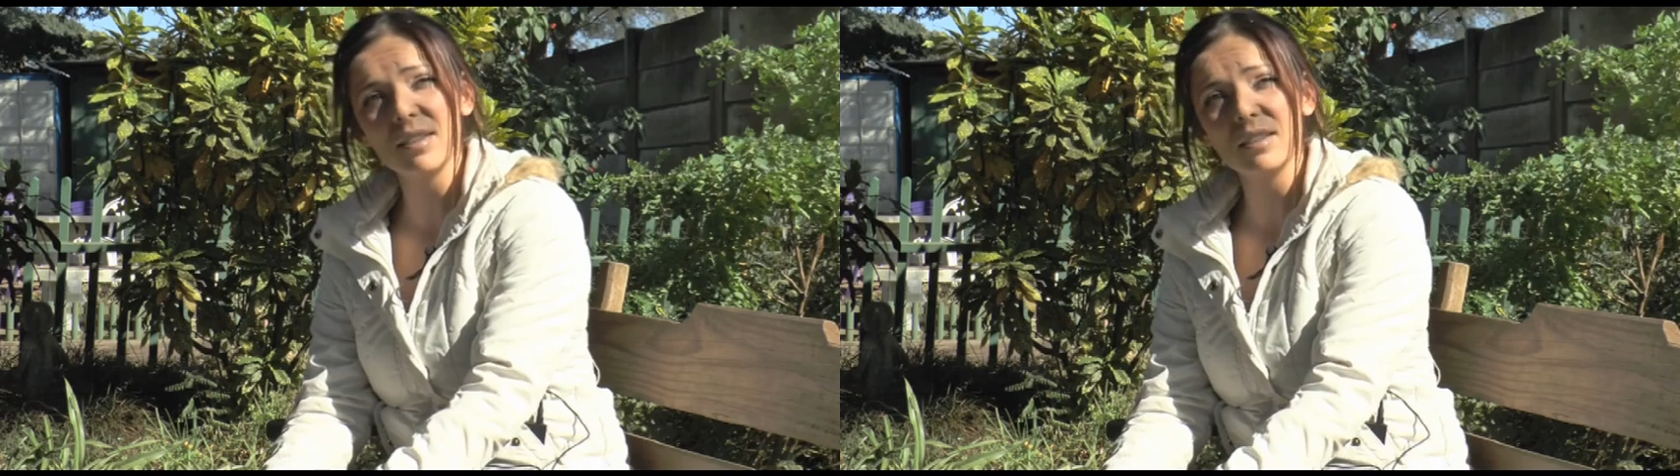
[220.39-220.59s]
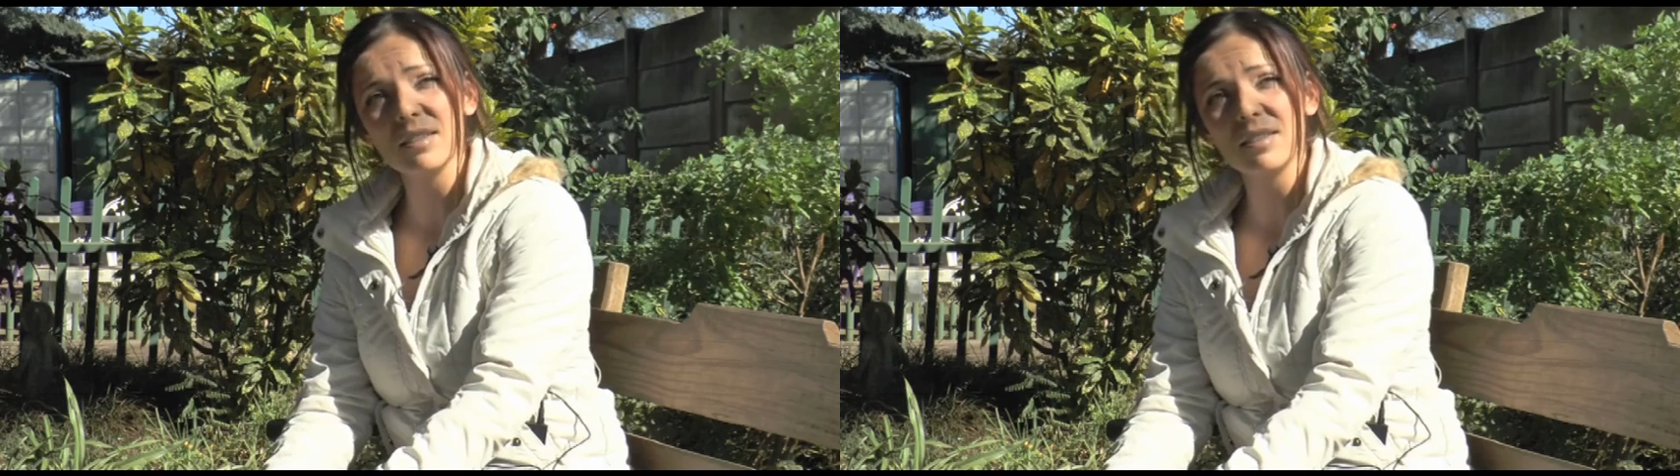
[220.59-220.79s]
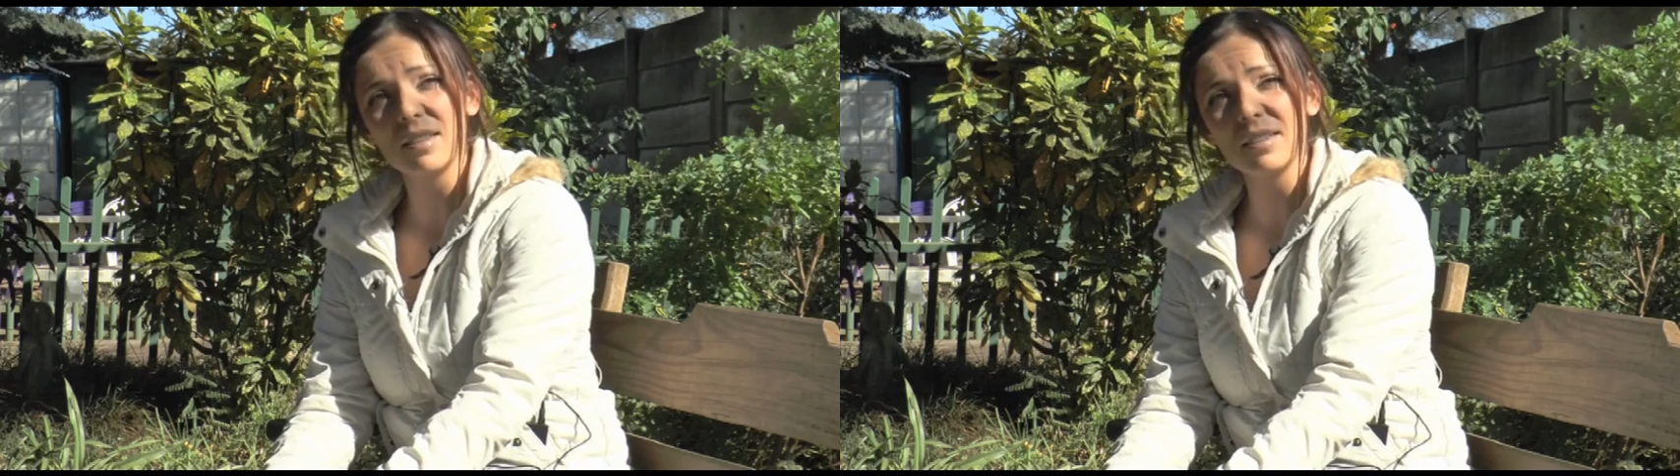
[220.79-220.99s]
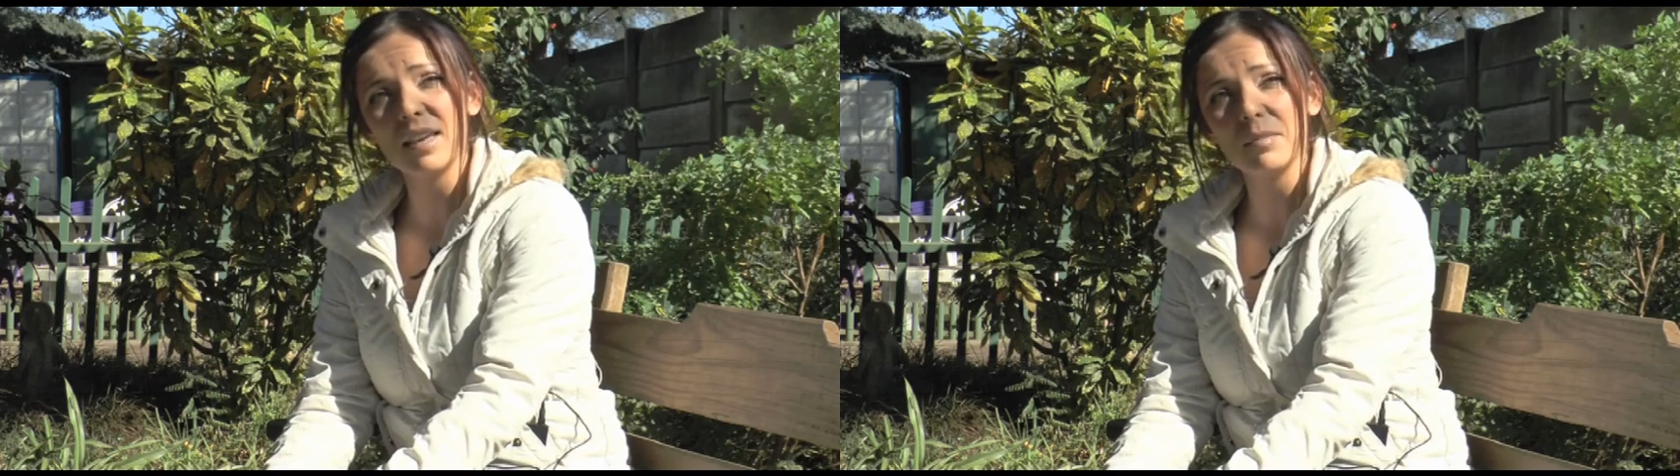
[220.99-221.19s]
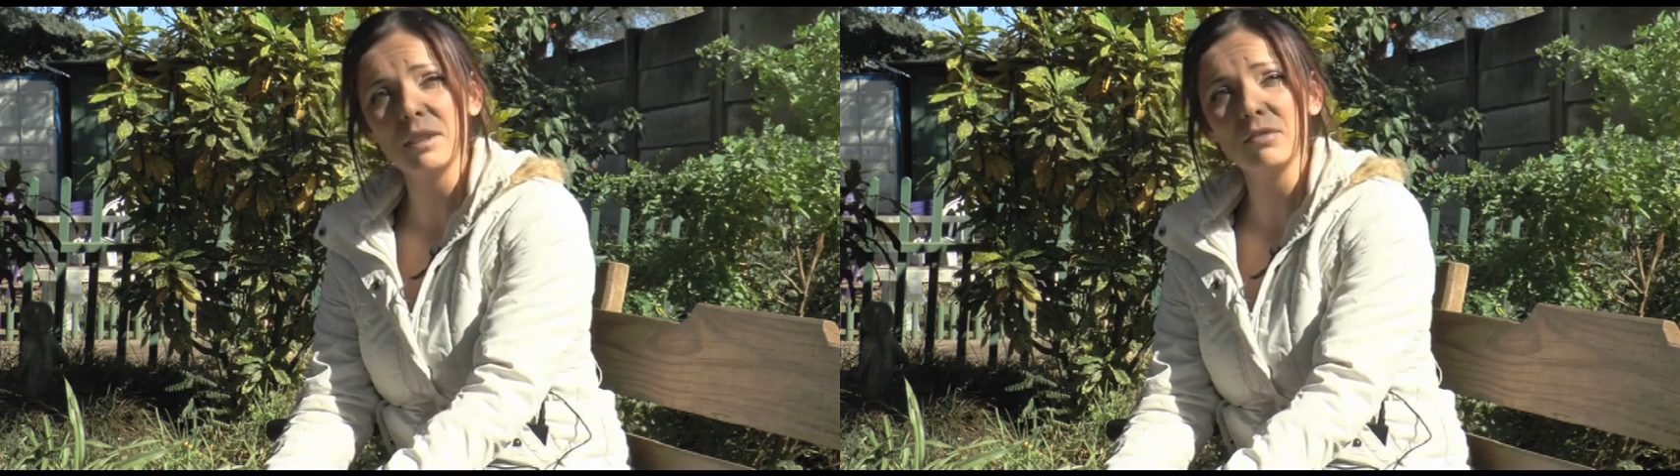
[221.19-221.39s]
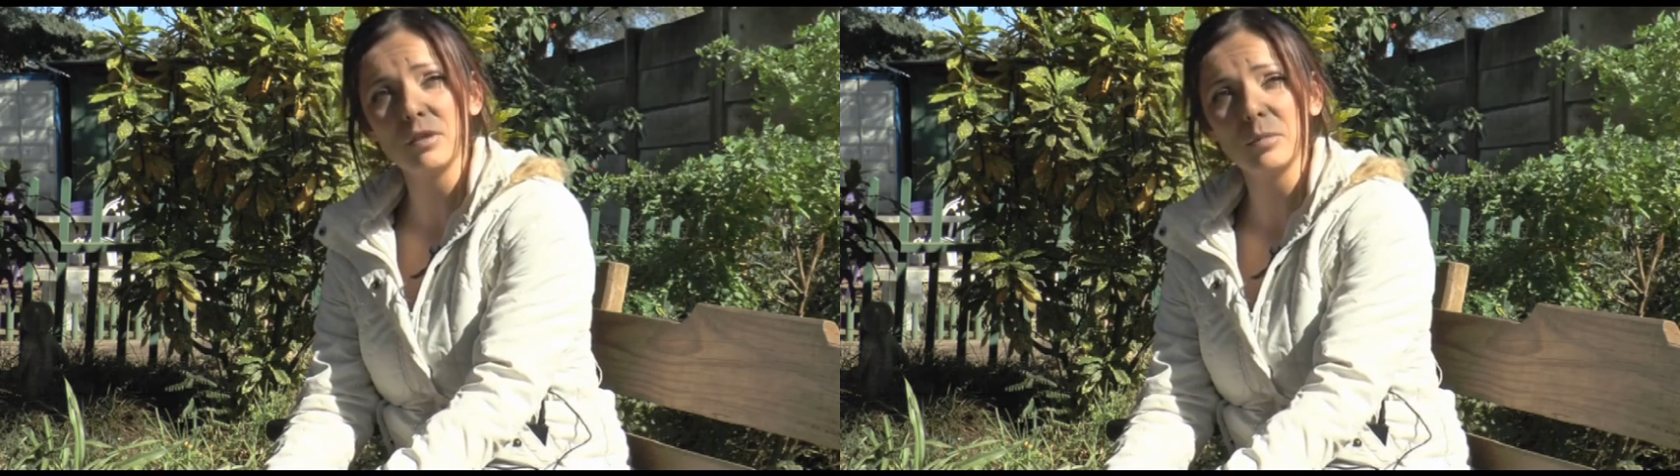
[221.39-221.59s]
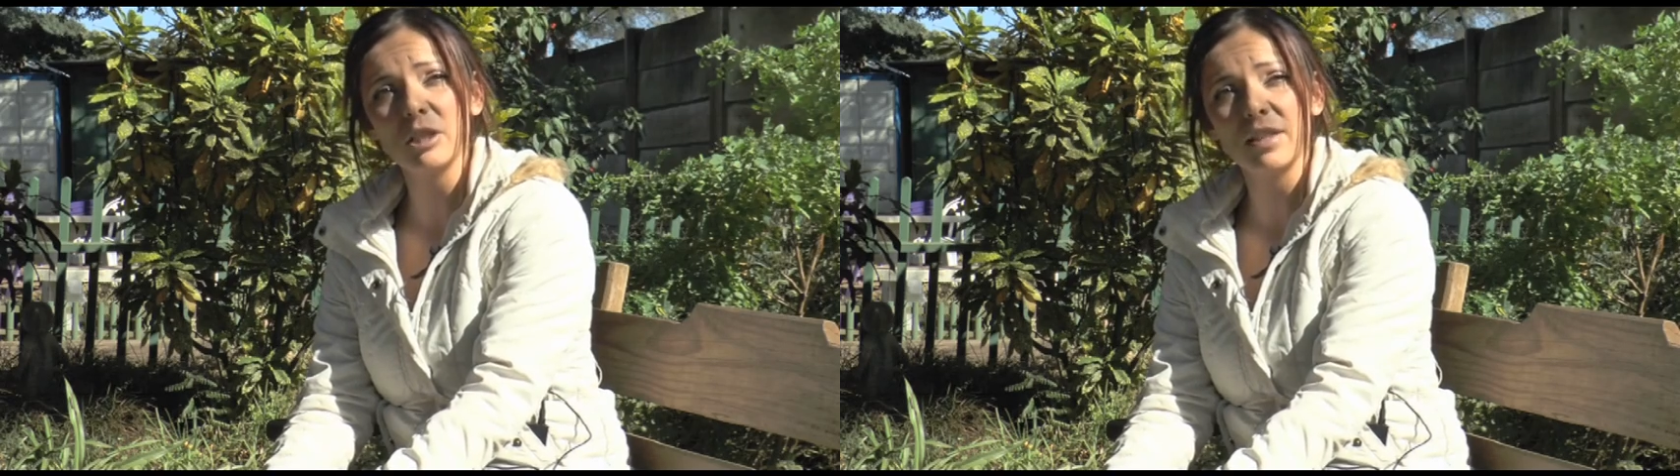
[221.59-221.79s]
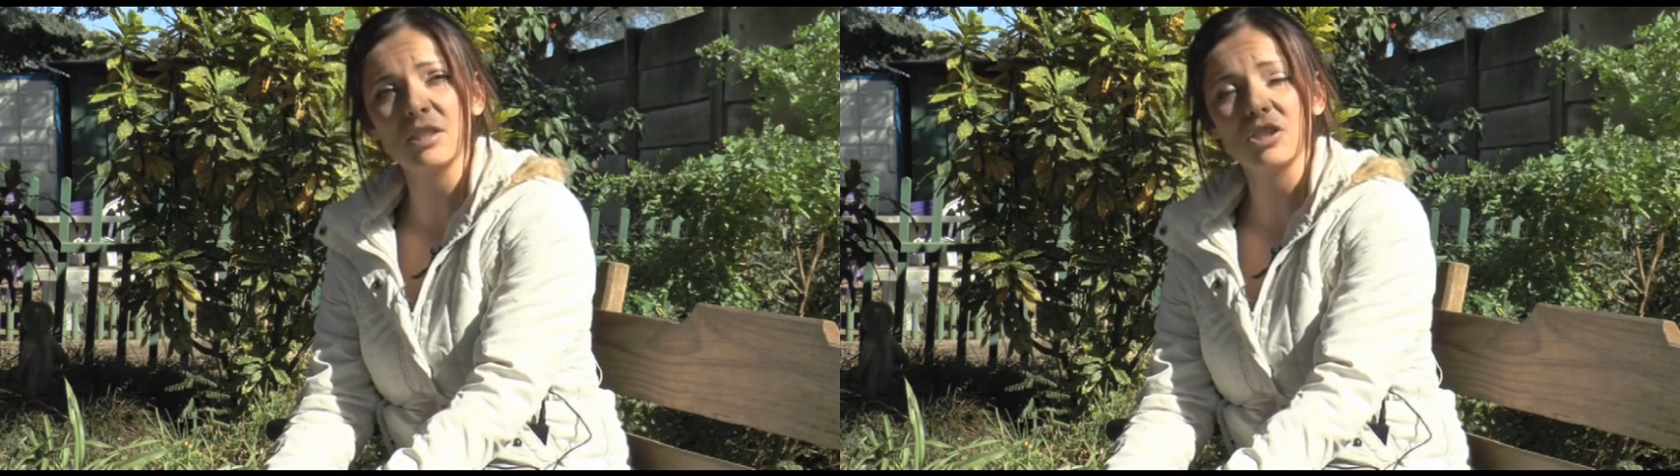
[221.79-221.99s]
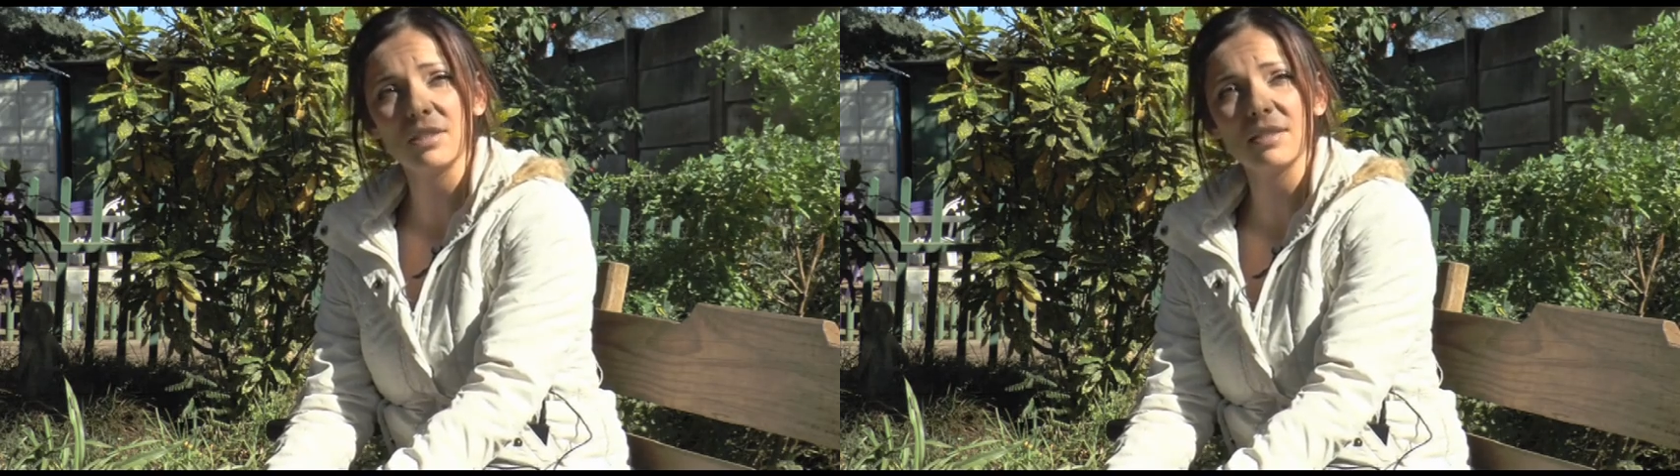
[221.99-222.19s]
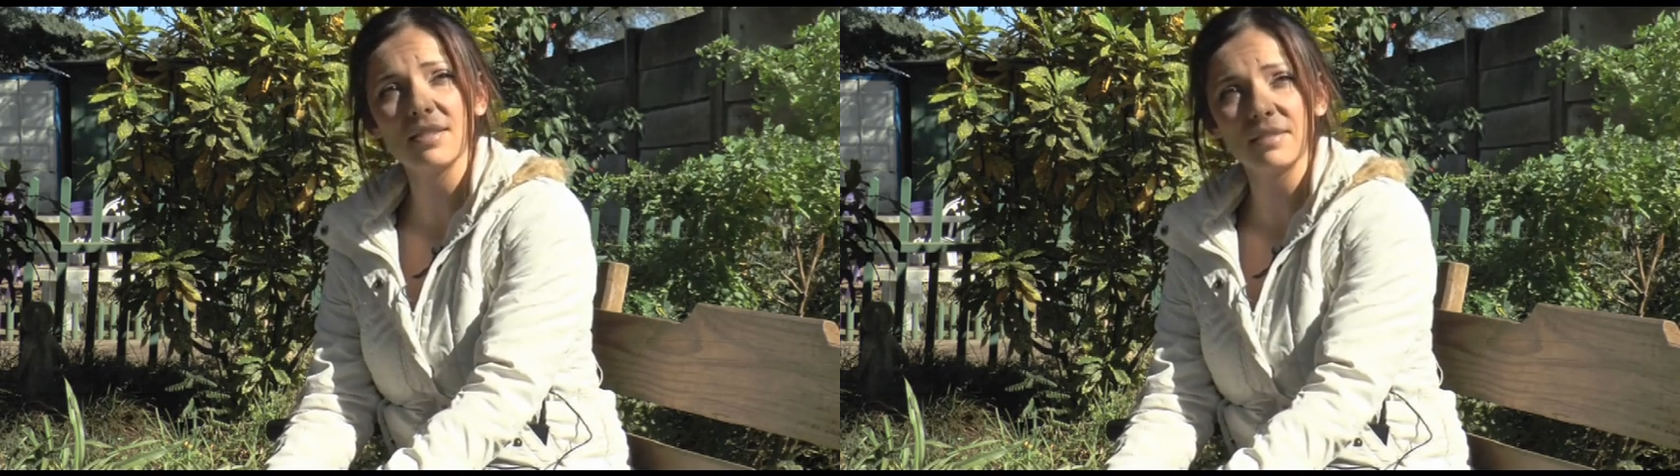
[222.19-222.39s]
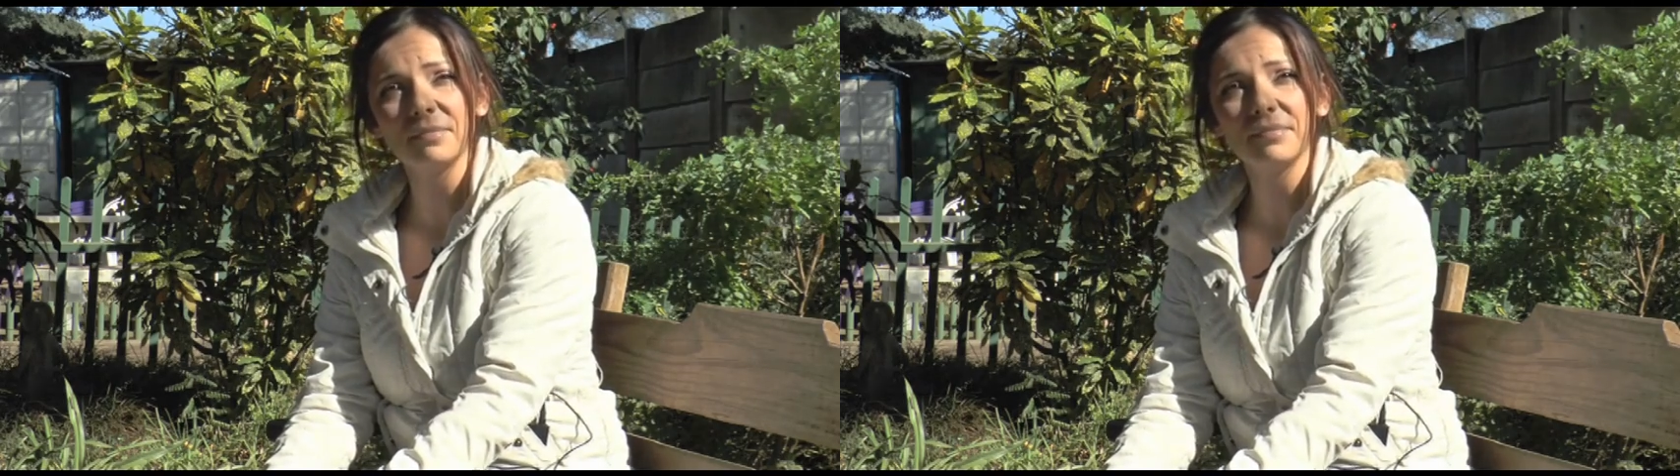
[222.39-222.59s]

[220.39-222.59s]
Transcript: that came in from donations.